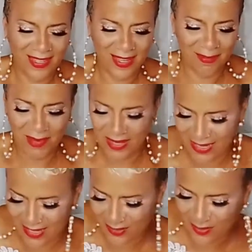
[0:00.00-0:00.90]
come on
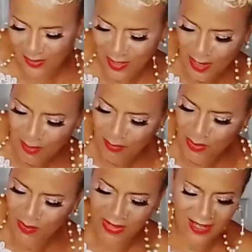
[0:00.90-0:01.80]
angels,
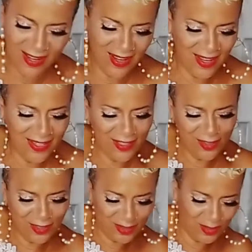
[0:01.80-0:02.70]
moving on
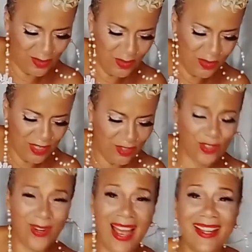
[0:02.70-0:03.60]
to the
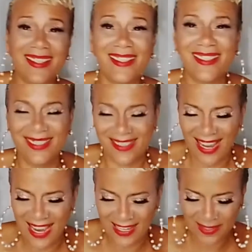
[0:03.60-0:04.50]
Dragon's
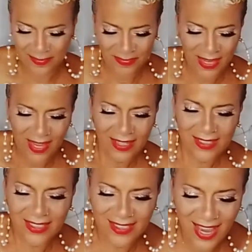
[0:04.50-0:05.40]
deck.
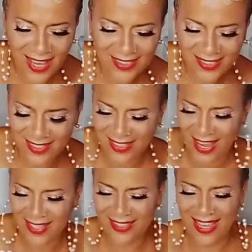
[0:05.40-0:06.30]
Yes,
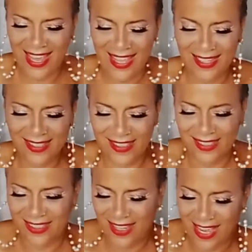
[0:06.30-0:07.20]
yes, and
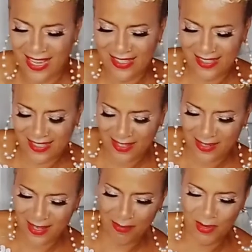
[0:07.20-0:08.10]
yes.
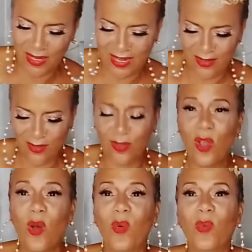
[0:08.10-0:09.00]
Come on, angels.
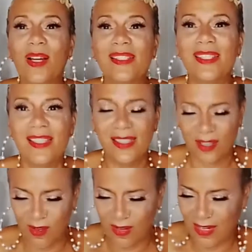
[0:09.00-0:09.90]
What is
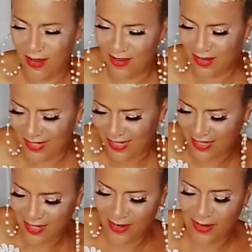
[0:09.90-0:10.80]
going on
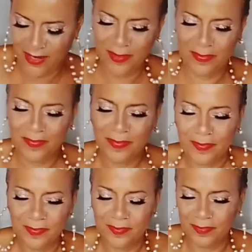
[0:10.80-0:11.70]
here?
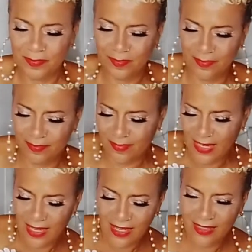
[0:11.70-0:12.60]
Hmm,
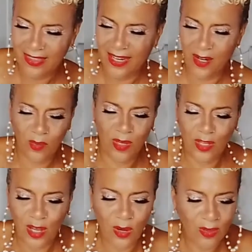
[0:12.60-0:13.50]
there we
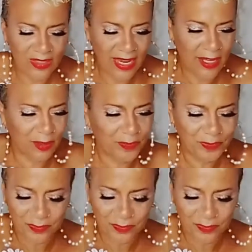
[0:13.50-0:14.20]
go. Now,